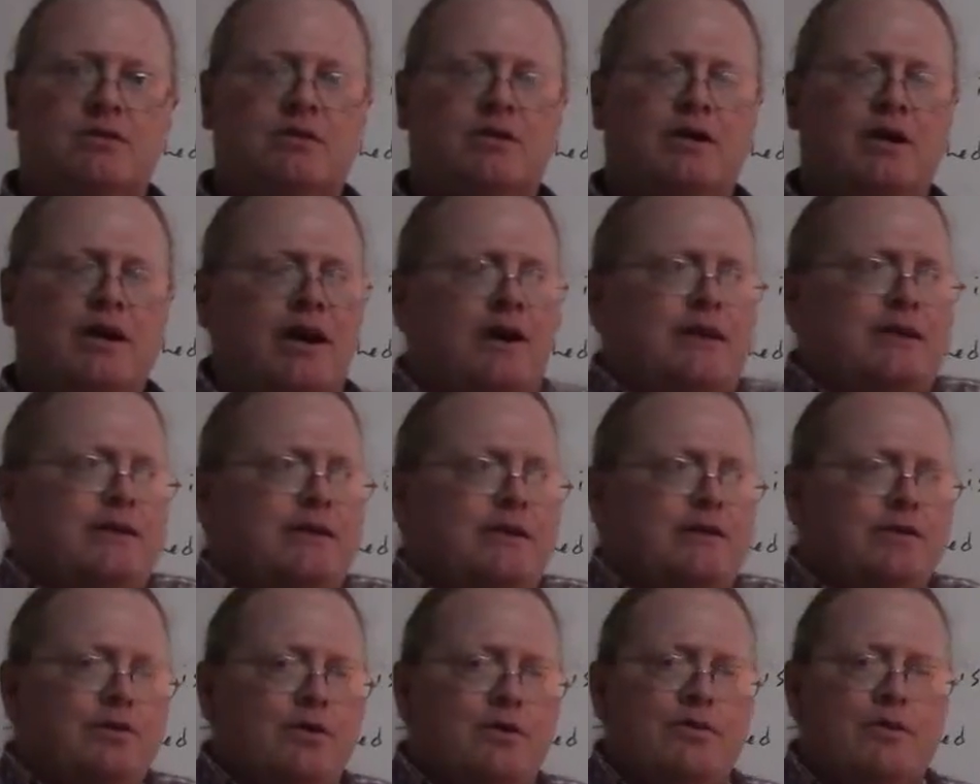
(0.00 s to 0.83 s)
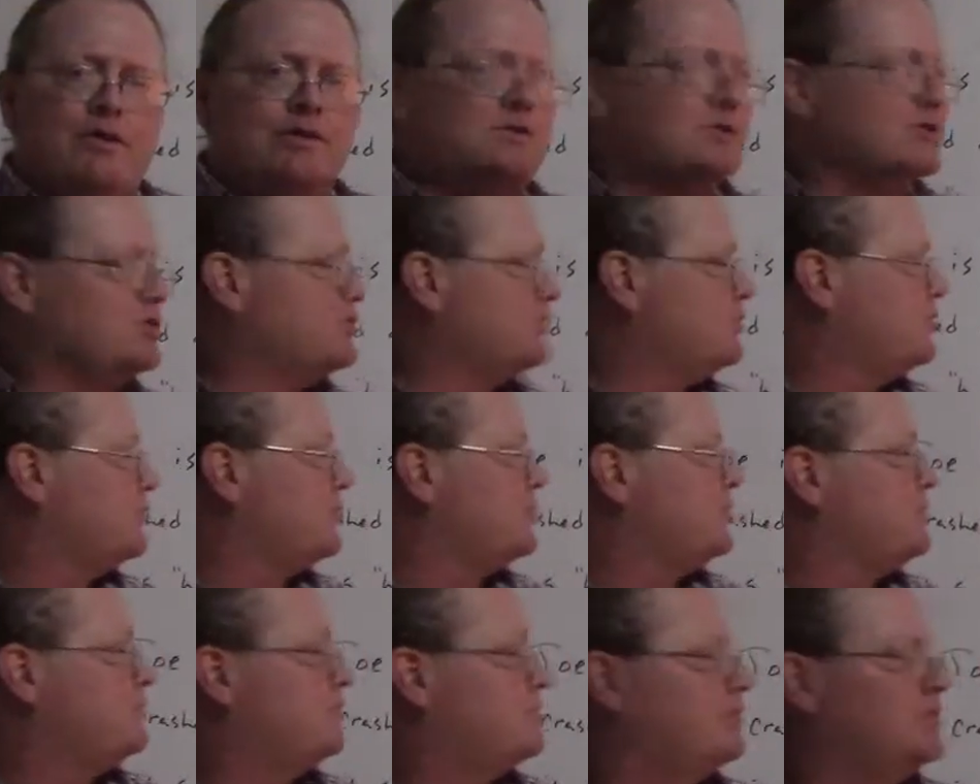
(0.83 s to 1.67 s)
How do you know that's
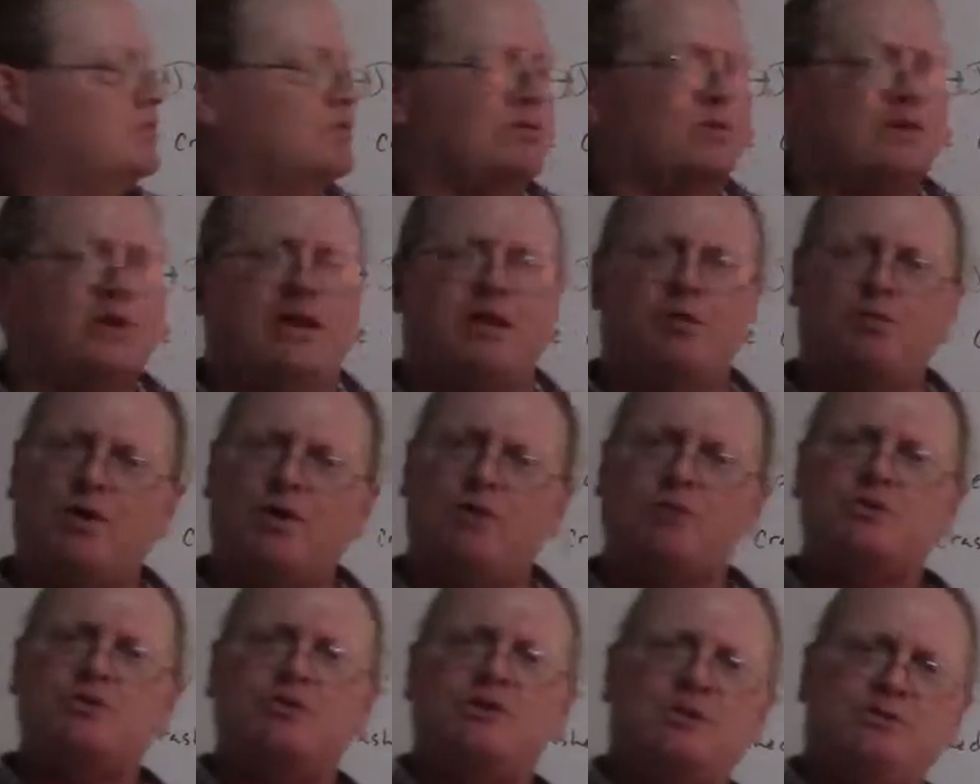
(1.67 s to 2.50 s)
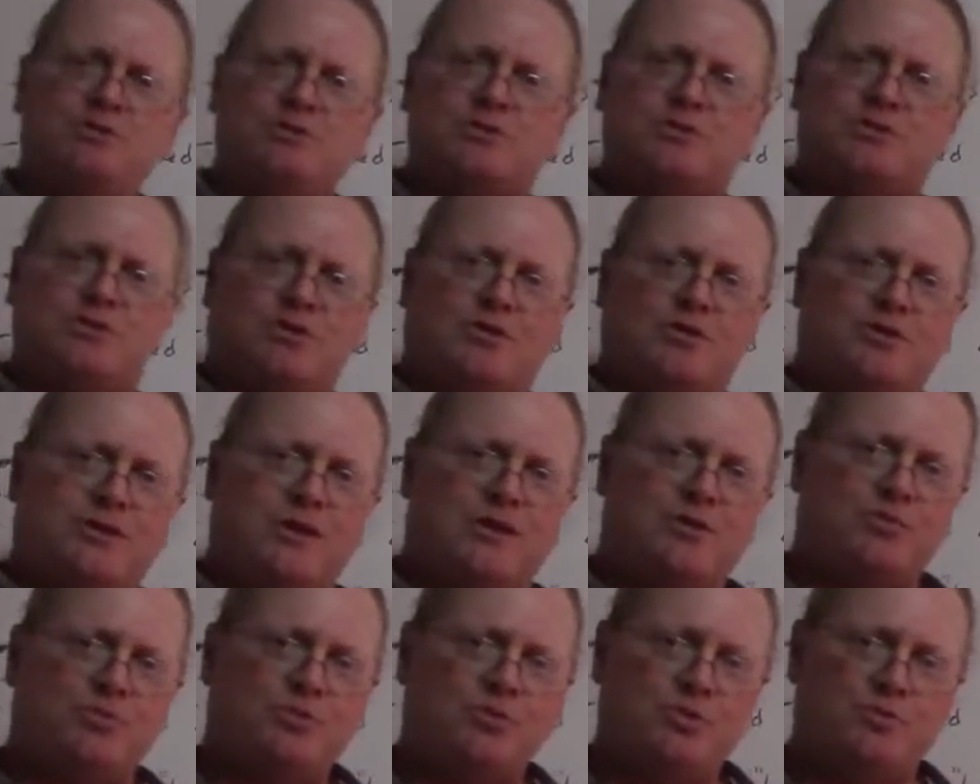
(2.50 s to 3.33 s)
true? And why would you even start
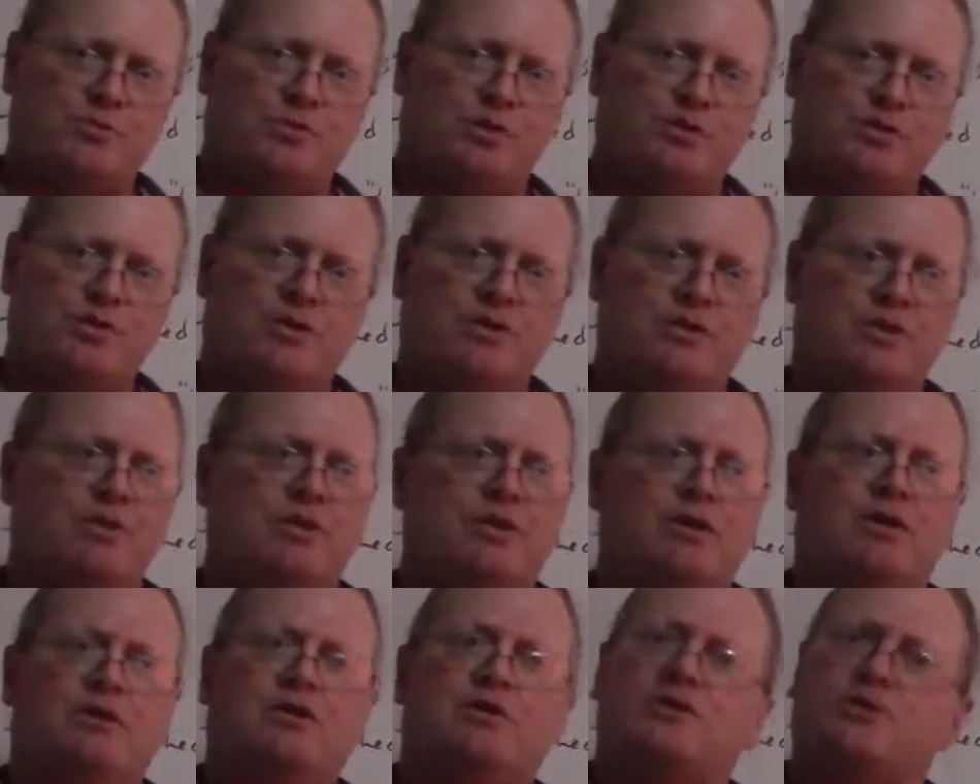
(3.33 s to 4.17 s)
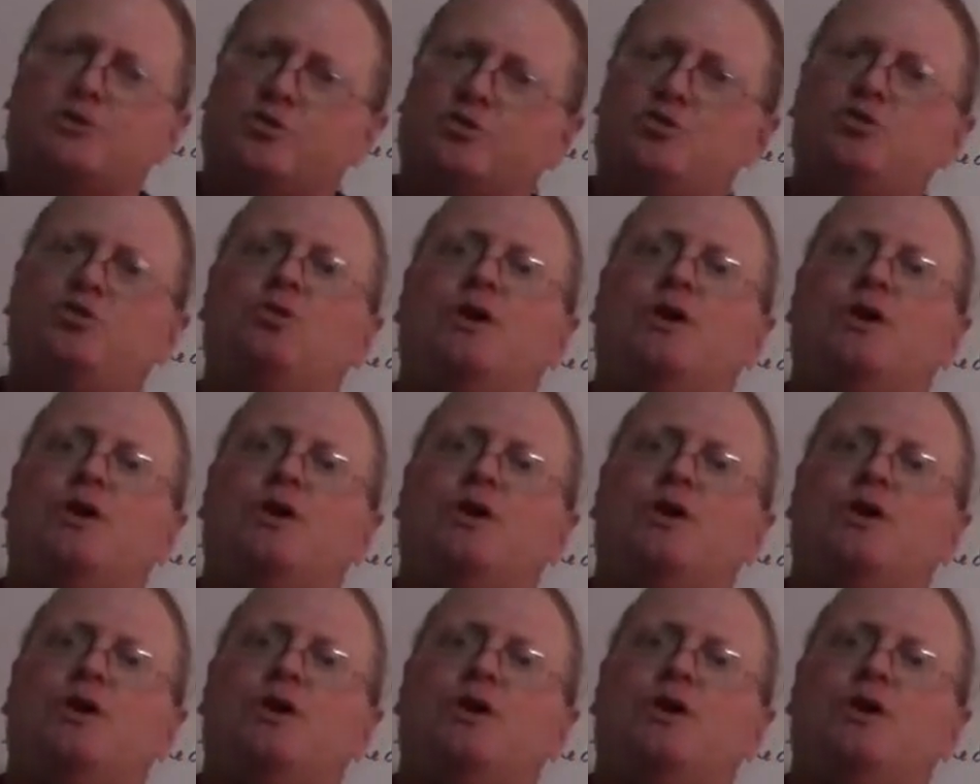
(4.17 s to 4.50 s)
that rumor until you